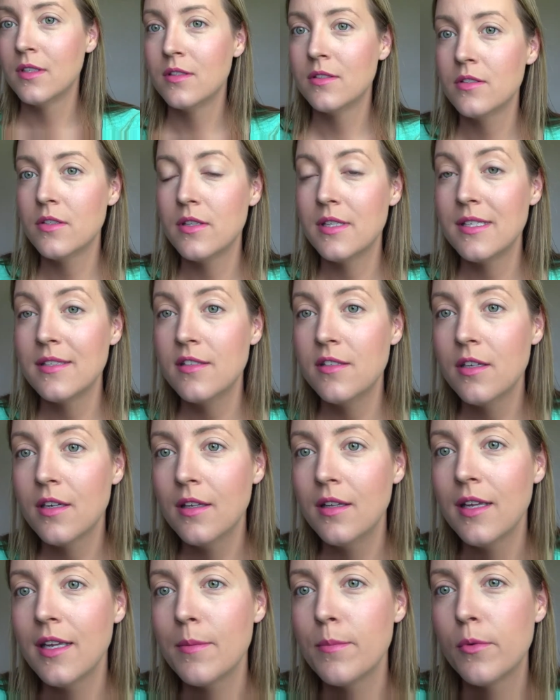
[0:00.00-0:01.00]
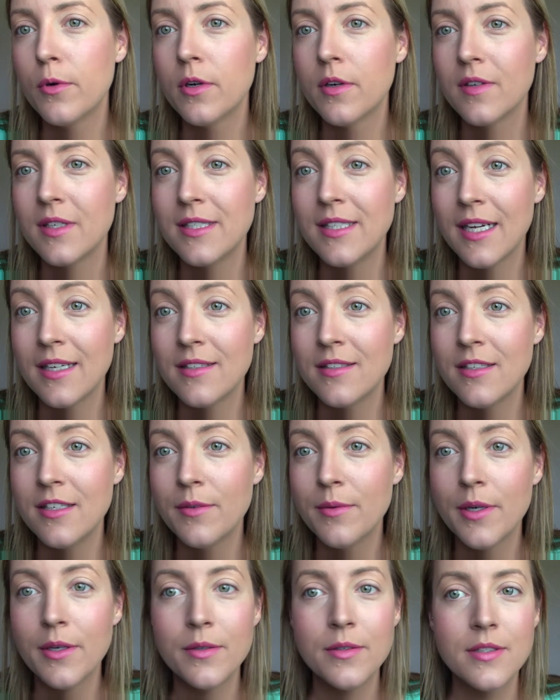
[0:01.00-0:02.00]
So this looked like more of a dusty
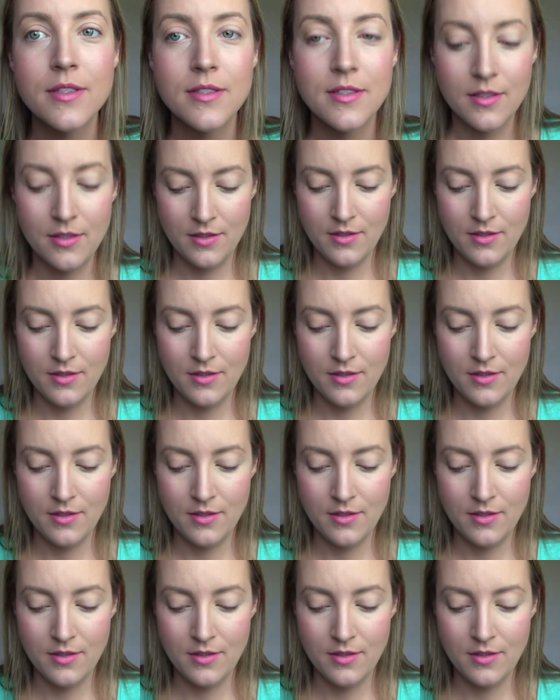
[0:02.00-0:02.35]
rose